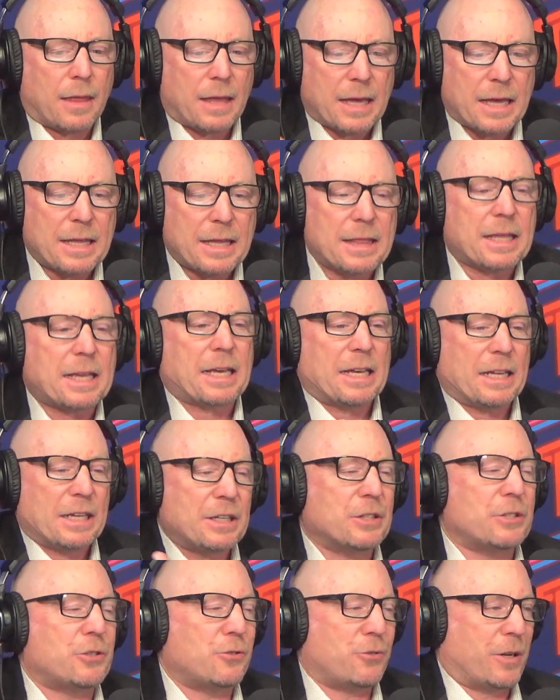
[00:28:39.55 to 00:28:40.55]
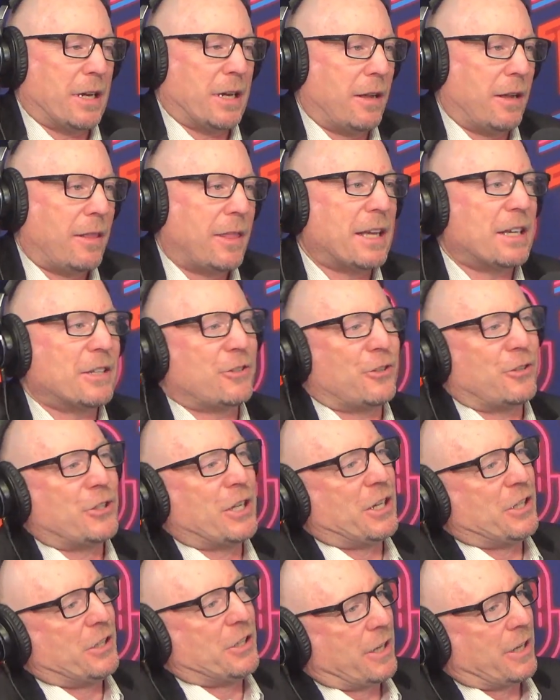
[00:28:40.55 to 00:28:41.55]
in the industry, things are
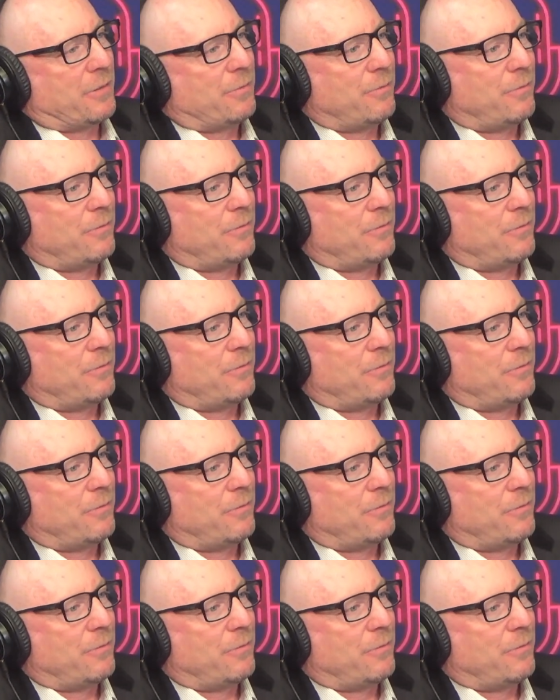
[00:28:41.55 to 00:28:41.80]
changing.